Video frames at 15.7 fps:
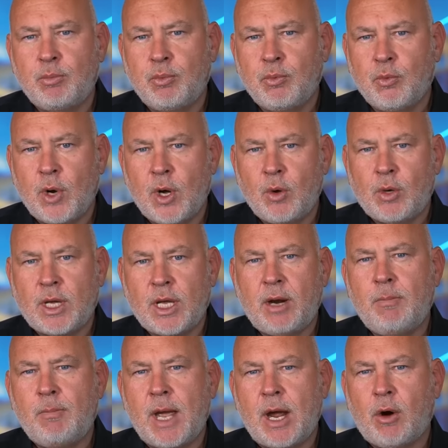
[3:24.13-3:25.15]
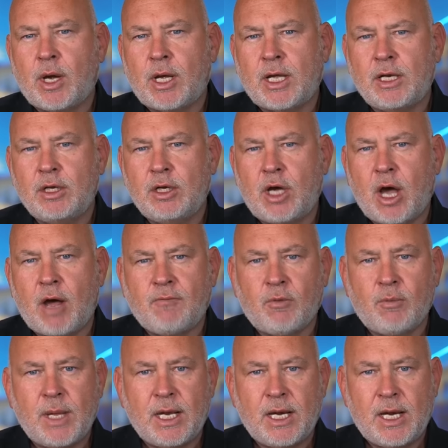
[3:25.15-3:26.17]
broken American
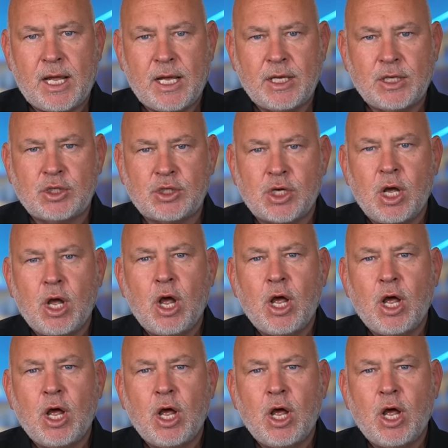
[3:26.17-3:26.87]
government is